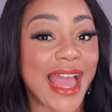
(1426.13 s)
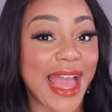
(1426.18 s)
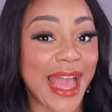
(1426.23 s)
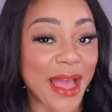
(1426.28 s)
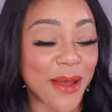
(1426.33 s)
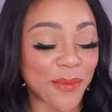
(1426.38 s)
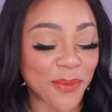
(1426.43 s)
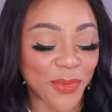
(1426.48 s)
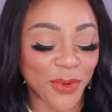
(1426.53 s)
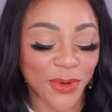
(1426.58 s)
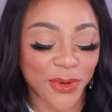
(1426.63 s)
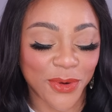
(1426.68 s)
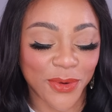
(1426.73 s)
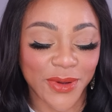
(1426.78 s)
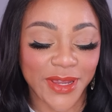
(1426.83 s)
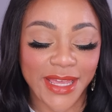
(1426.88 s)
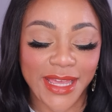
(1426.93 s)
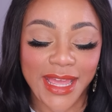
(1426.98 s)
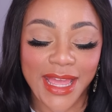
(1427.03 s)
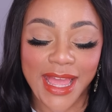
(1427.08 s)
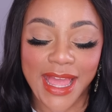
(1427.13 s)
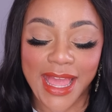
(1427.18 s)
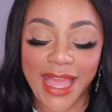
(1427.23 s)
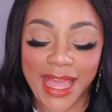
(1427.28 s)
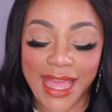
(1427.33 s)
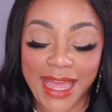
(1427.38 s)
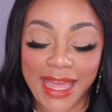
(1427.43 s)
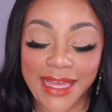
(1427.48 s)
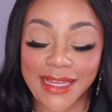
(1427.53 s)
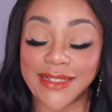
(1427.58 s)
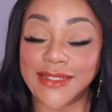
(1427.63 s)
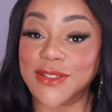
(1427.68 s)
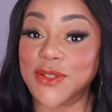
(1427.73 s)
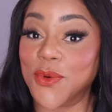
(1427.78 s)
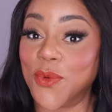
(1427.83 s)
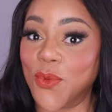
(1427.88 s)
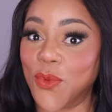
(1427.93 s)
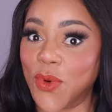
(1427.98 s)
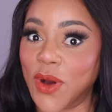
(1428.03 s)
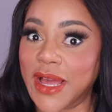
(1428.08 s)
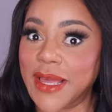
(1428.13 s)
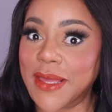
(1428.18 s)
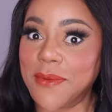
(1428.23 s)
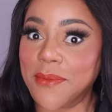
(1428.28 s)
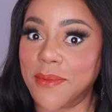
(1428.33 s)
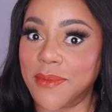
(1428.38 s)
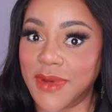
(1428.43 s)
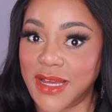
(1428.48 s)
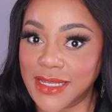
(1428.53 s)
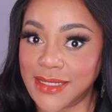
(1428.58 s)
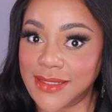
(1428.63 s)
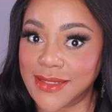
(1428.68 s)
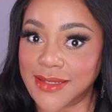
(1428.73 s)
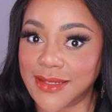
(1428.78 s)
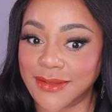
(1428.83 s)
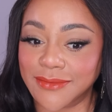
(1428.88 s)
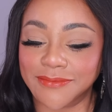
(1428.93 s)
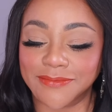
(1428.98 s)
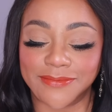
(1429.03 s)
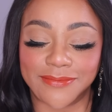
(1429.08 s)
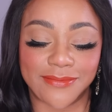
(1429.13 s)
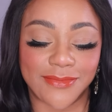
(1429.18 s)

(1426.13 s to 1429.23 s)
ambergris, and white musk.